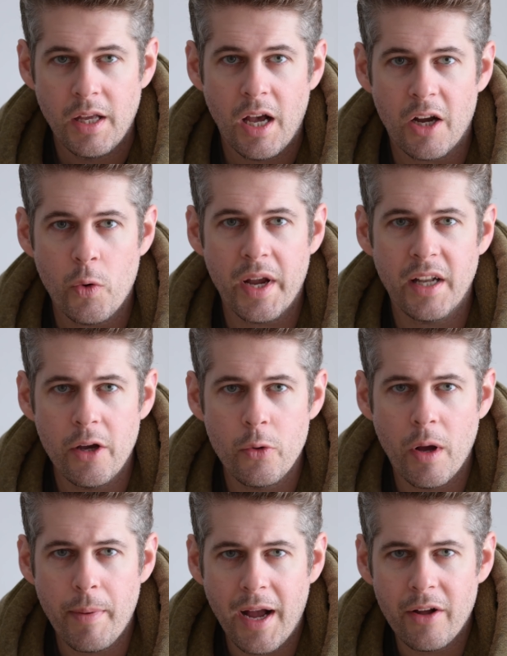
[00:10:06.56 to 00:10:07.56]
A quick note
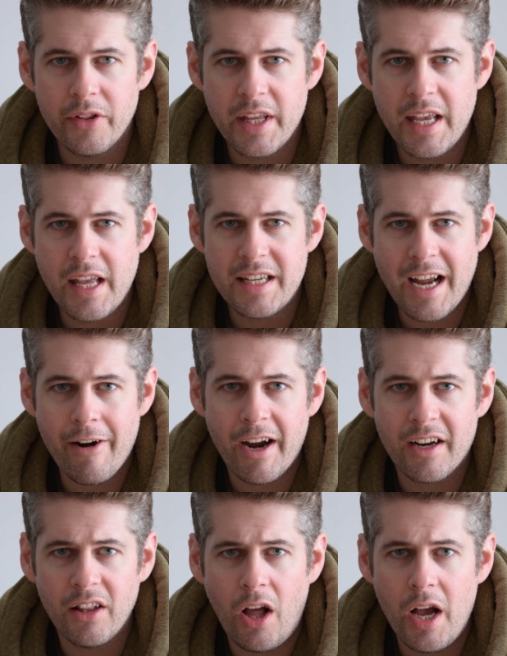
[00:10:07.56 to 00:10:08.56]
about the
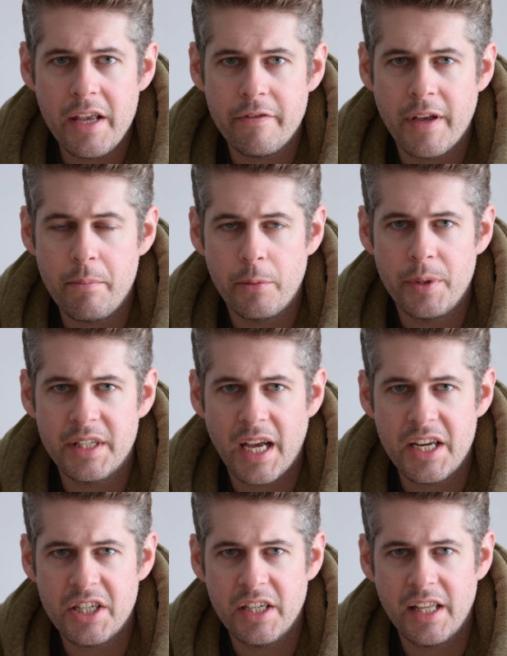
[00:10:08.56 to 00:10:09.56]
Dirac Live
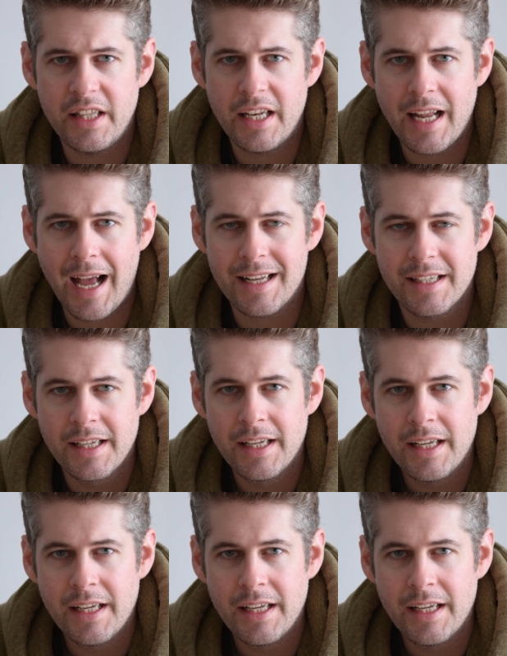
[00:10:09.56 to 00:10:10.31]
implementation in the NAD.